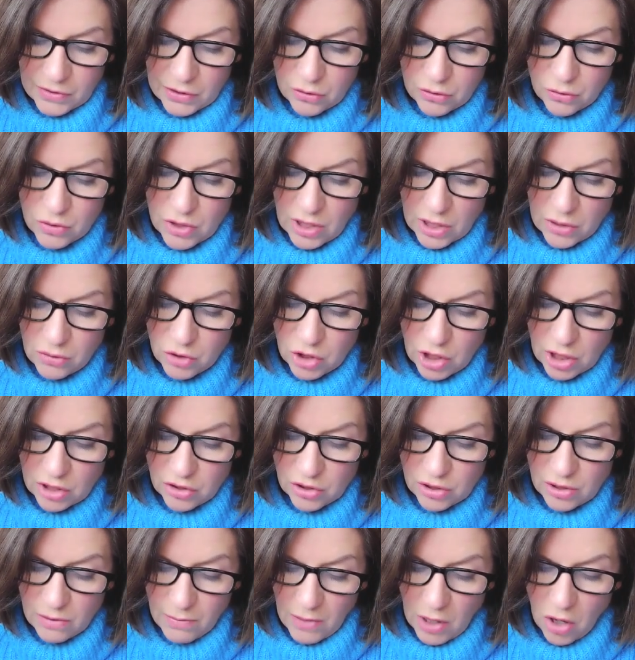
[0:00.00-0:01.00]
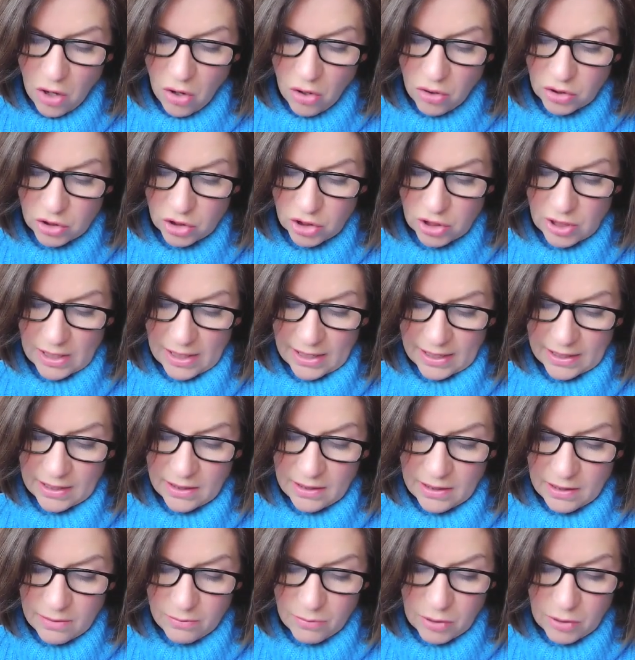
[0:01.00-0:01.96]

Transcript: You don't judge them harshly,